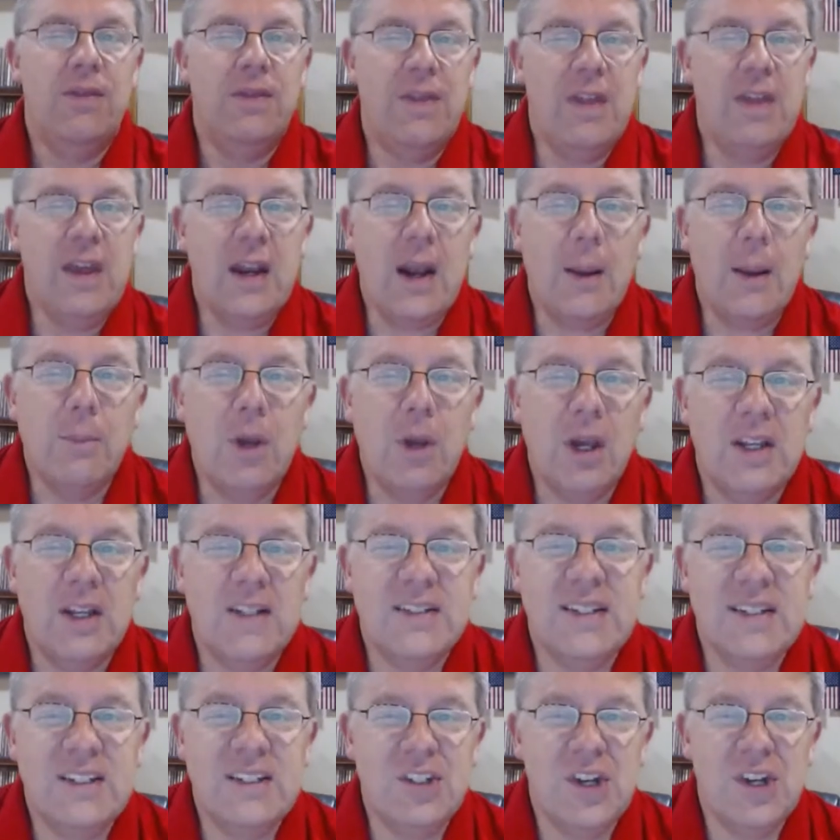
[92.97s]
Then I'm going to
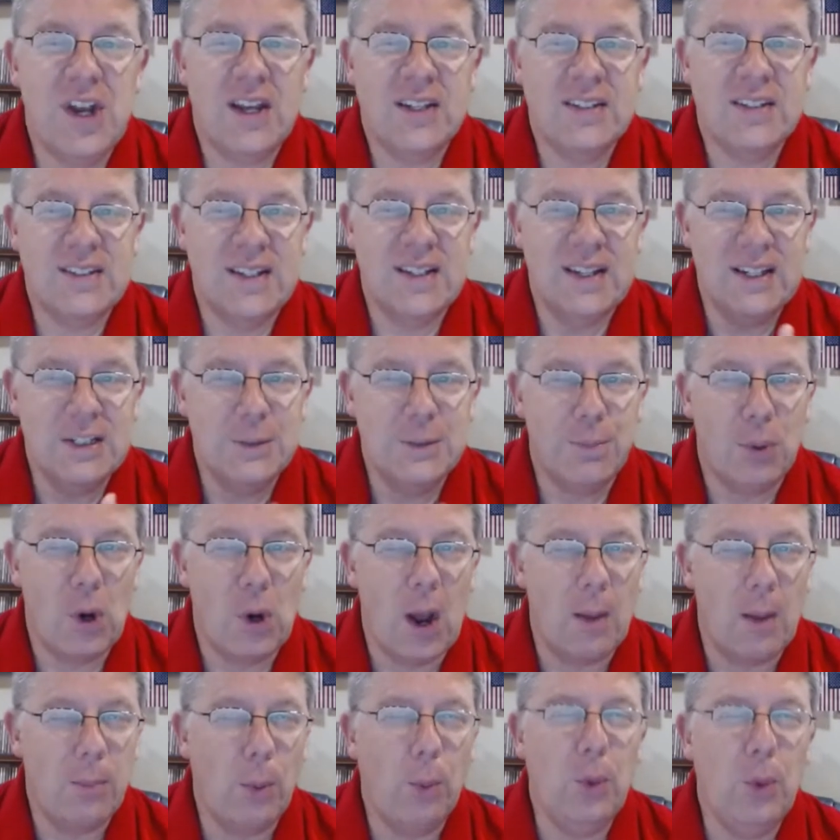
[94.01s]
suggest that it's
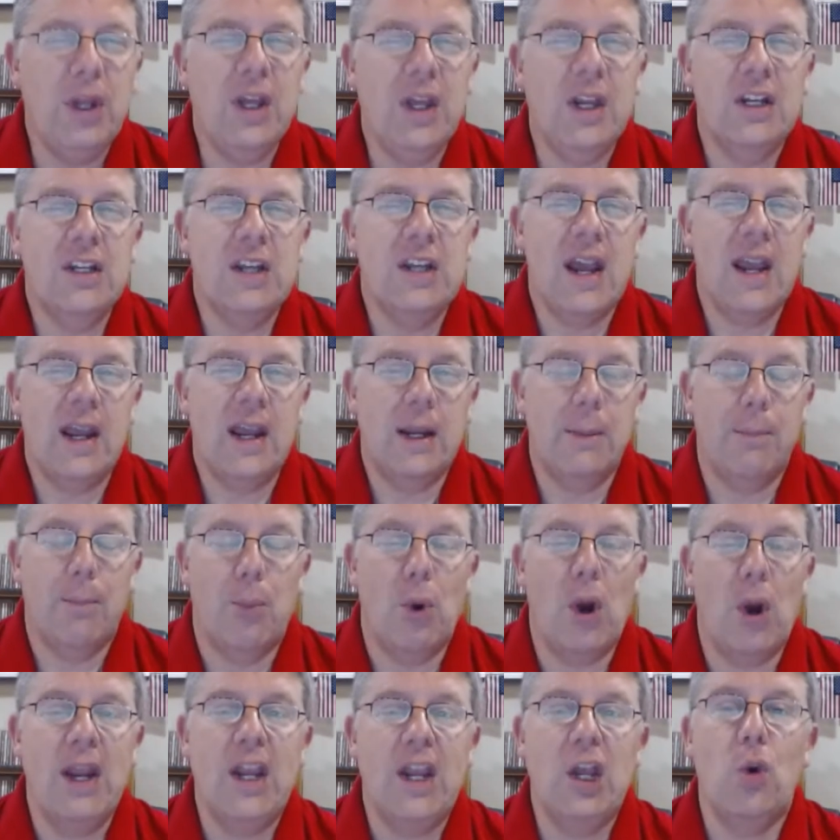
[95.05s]
probably going to take
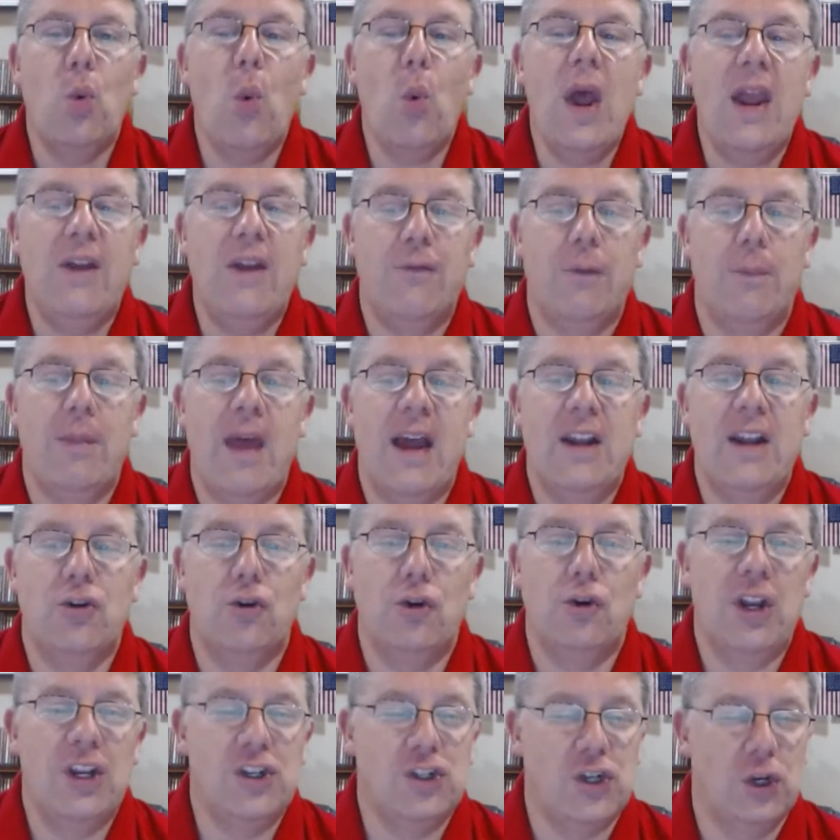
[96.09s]
breaking away from that
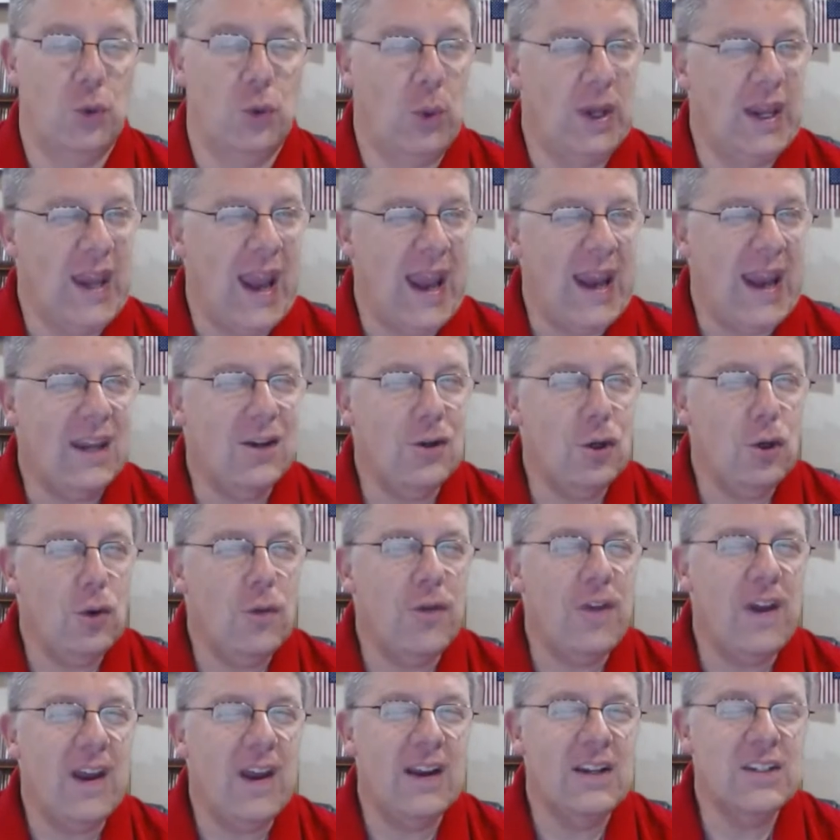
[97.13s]
tradition. We can't do
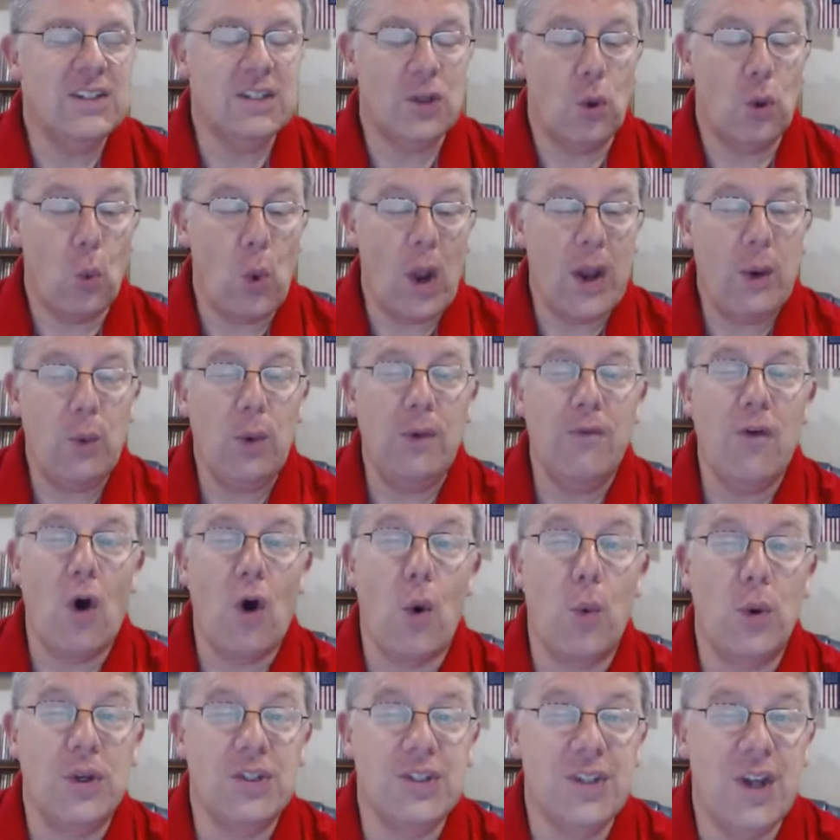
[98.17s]
things the way we've
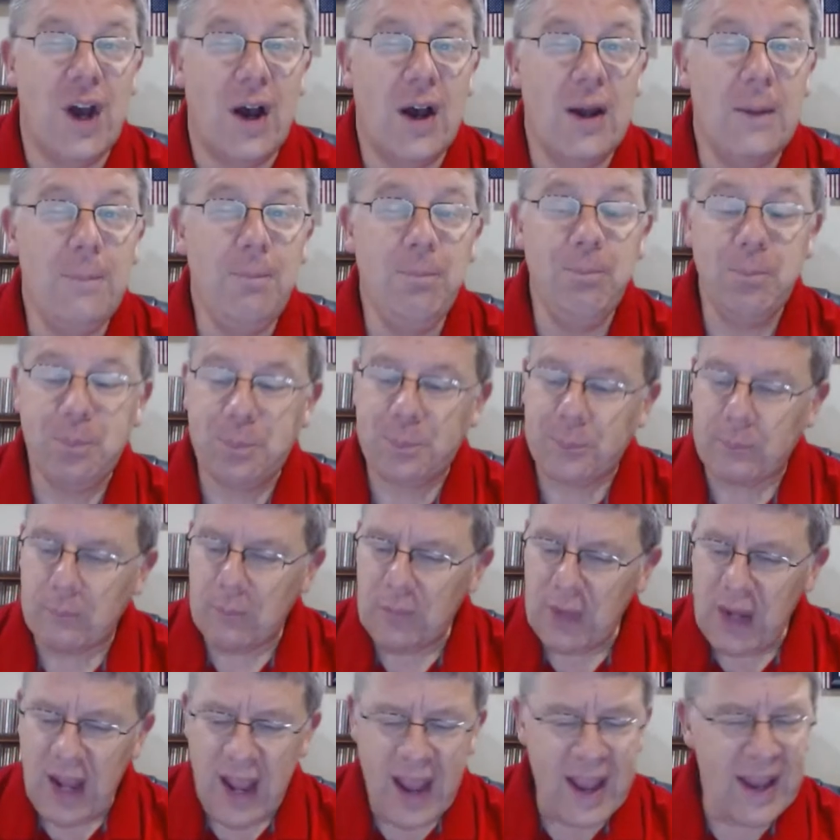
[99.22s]
always done
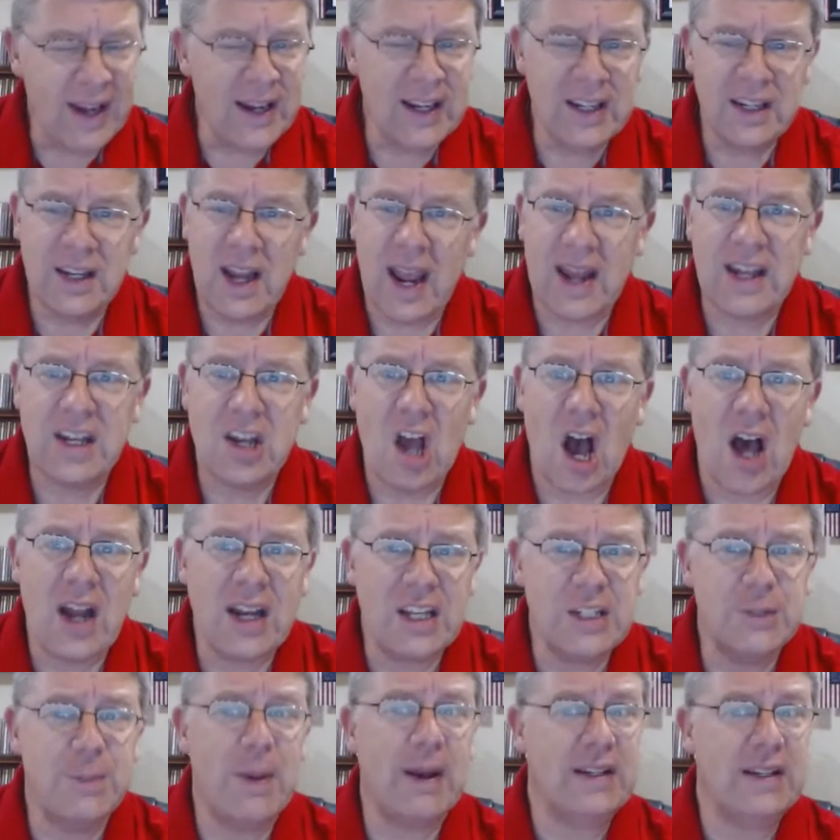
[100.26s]
and not
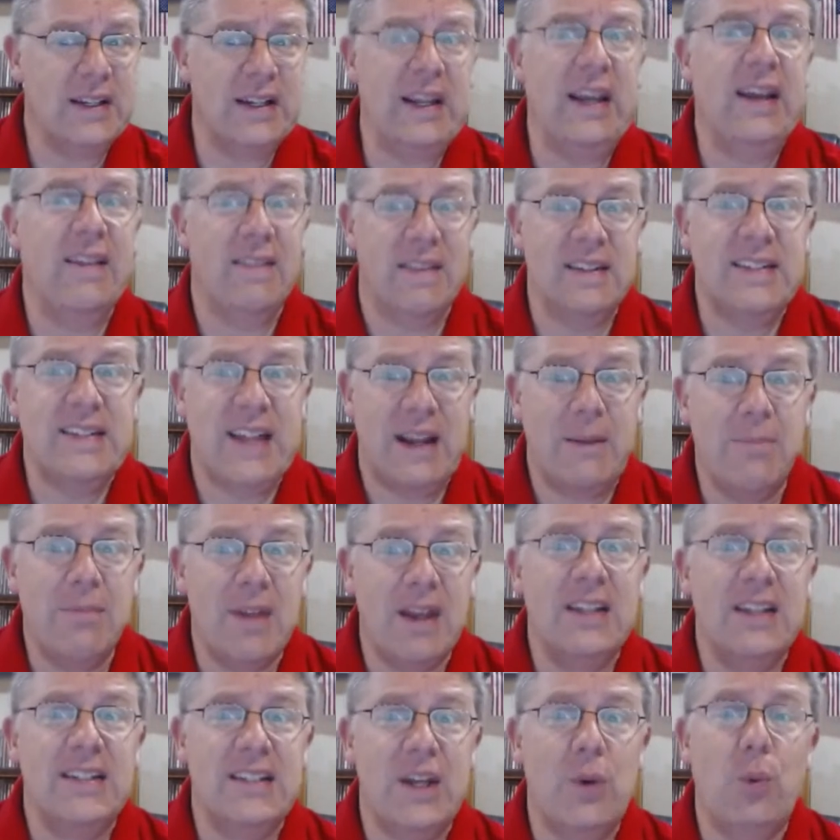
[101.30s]
expect to get the same
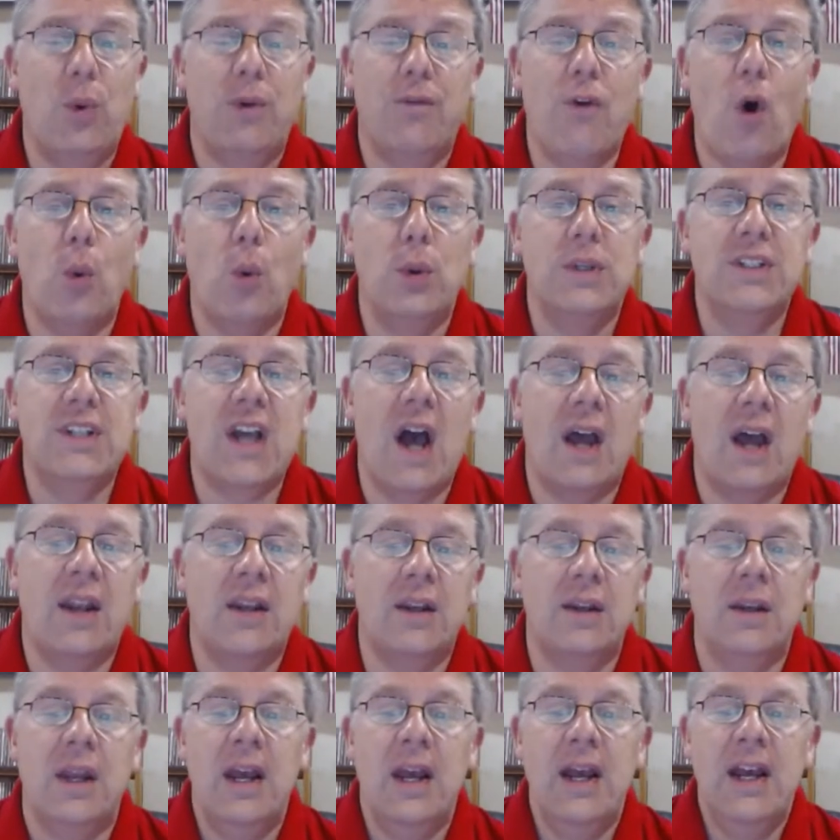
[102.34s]
things that we've always
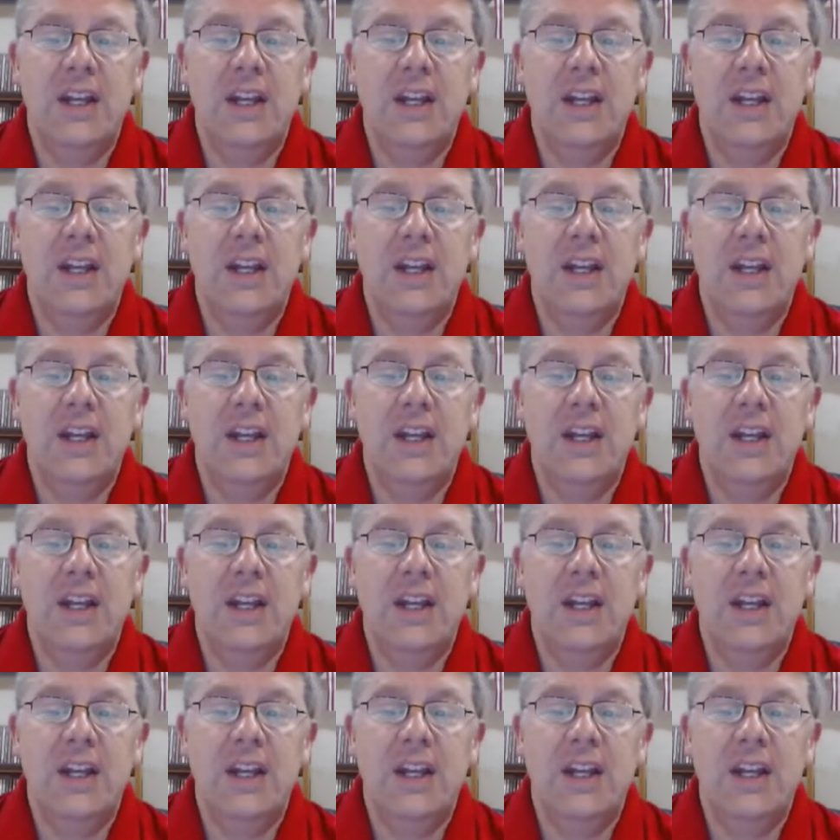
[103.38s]
gotten.